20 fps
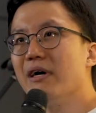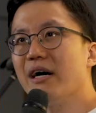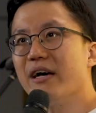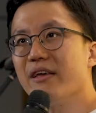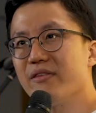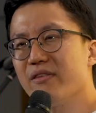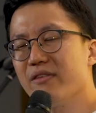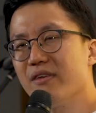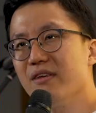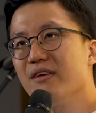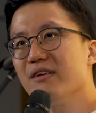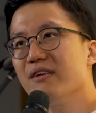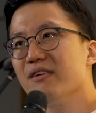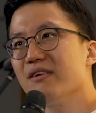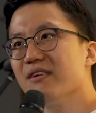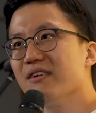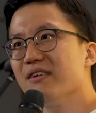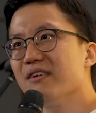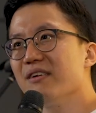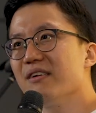I think,
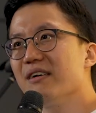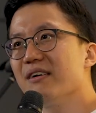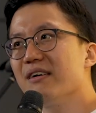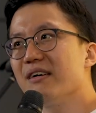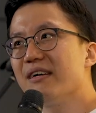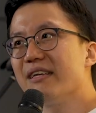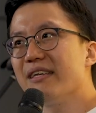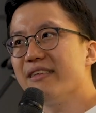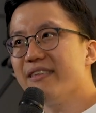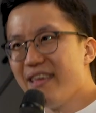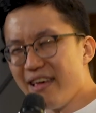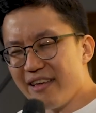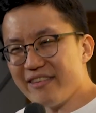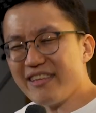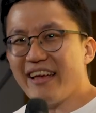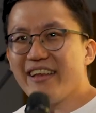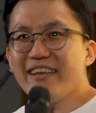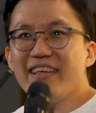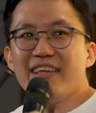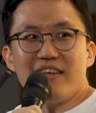
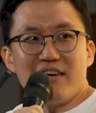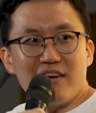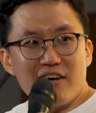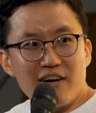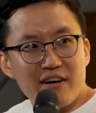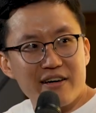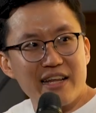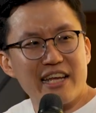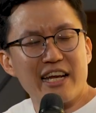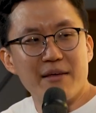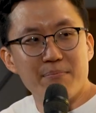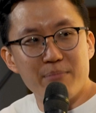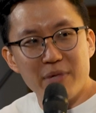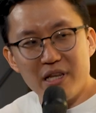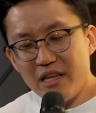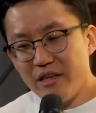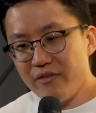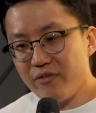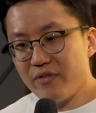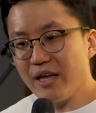yes, I need God, and I
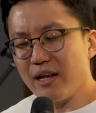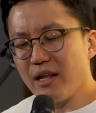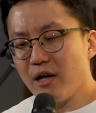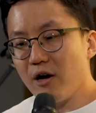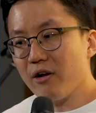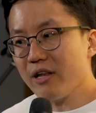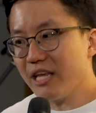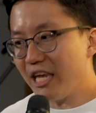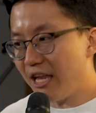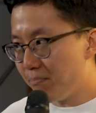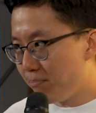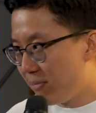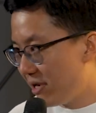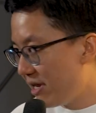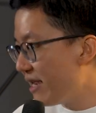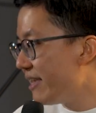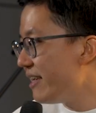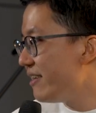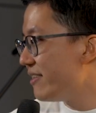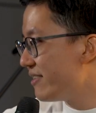believe that God can
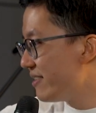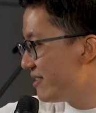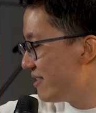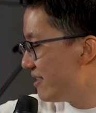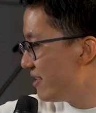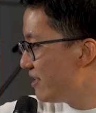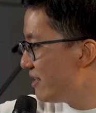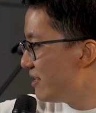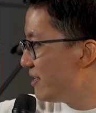place